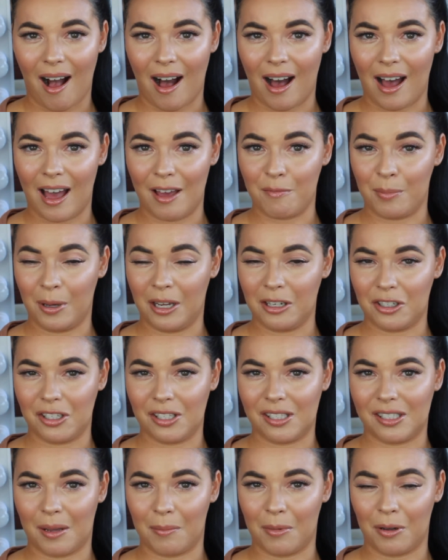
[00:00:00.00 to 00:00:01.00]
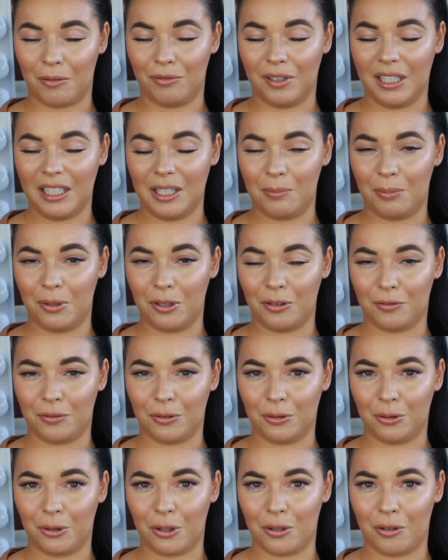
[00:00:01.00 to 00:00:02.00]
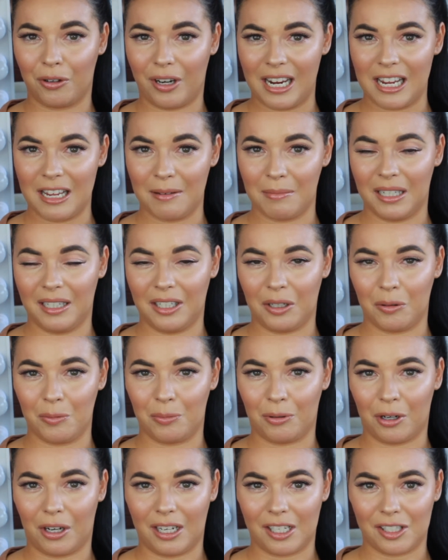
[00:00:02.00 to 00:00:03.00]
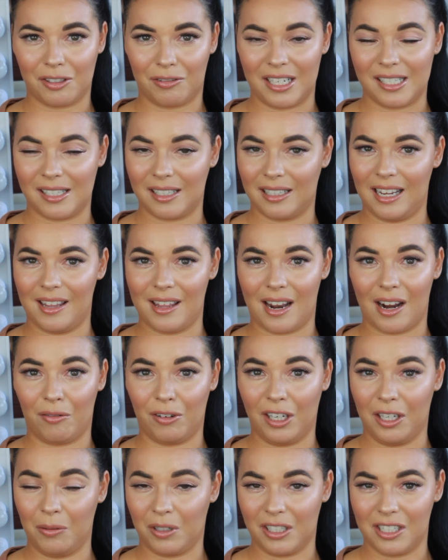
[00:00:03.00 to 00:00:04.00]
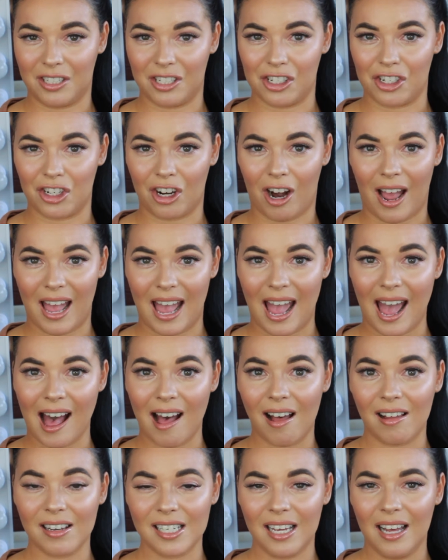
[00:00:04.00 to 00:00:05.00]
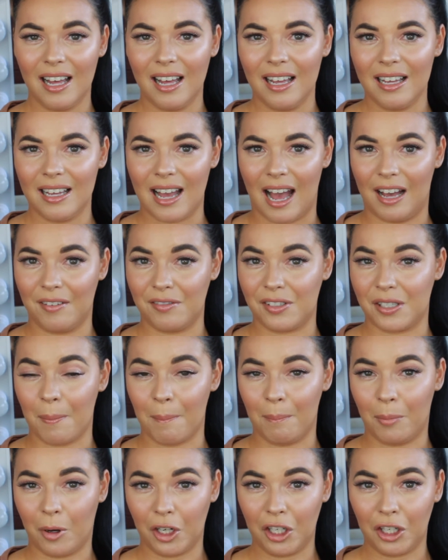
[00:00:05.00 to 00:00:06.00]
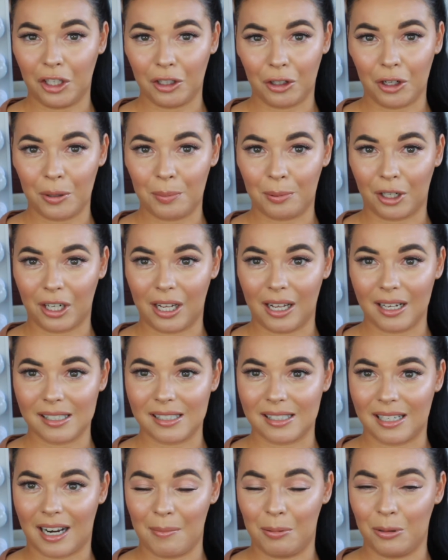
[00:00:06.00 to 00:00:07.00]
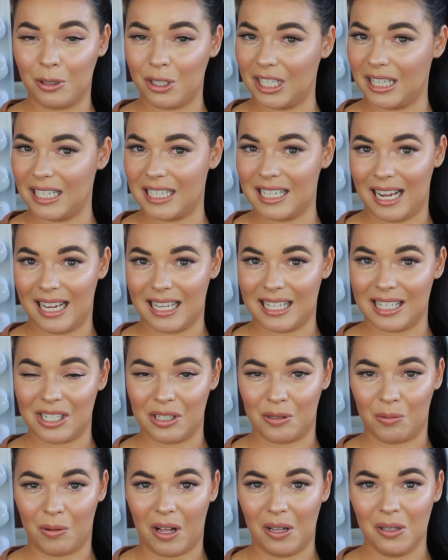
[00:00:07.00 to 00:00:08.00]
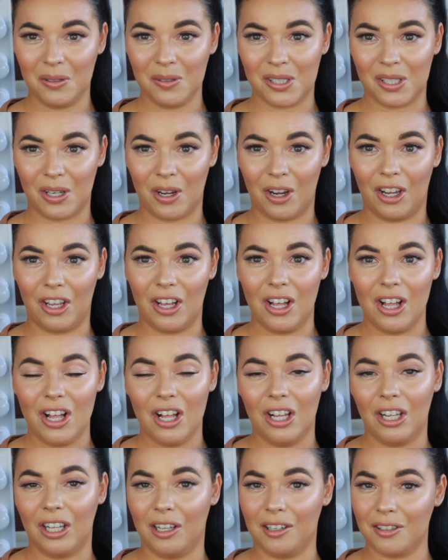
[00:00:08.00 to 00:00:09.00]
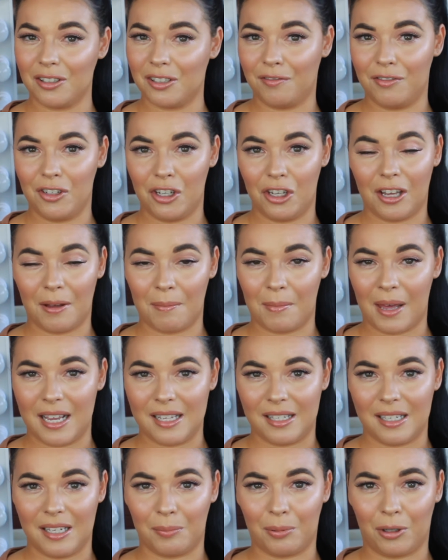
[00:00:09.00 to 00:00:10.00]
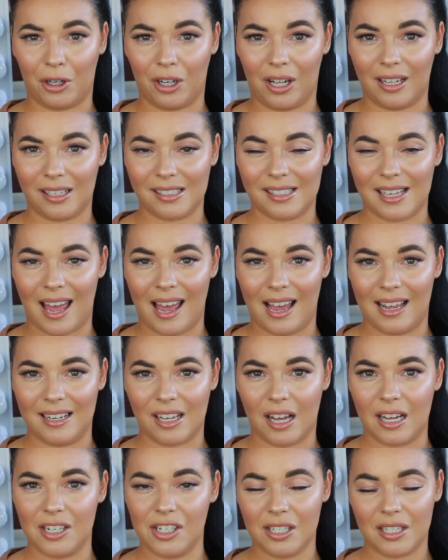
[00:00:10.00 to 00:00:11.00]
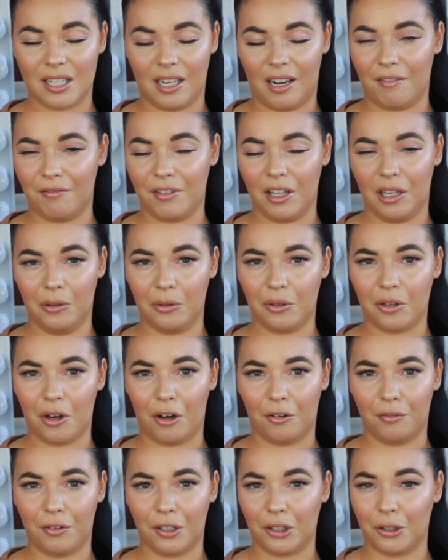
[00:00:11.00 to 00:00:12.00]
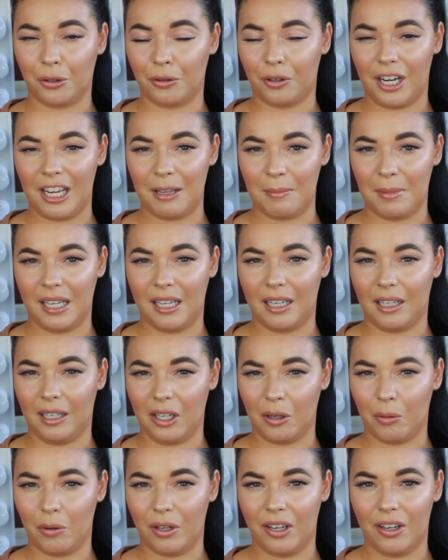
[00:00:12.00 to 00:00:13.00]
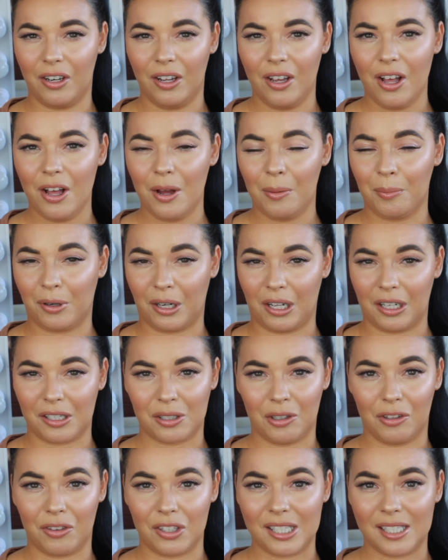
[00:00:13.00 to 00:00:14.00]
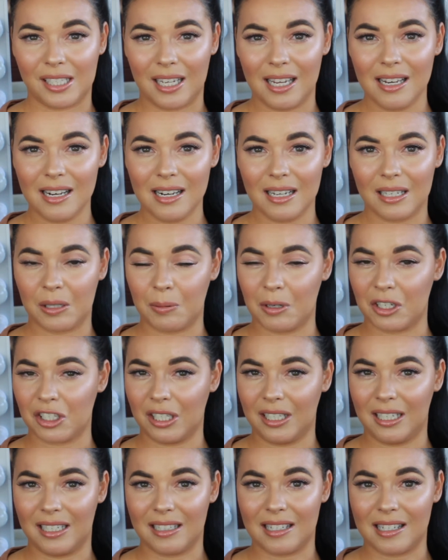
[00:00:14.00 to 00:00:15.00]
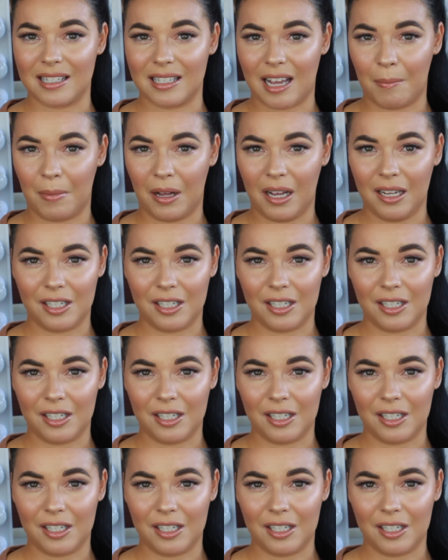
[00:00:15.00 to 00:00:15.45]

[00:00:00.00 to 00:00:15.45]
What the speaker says: I've purchased some really beautiful cream liquid products recently that I really wanted to try out. I have some body glow products that I put to the test as well, so lots of new amazing products, and I just love the look of creamy liquid products on the skin, especially in summer.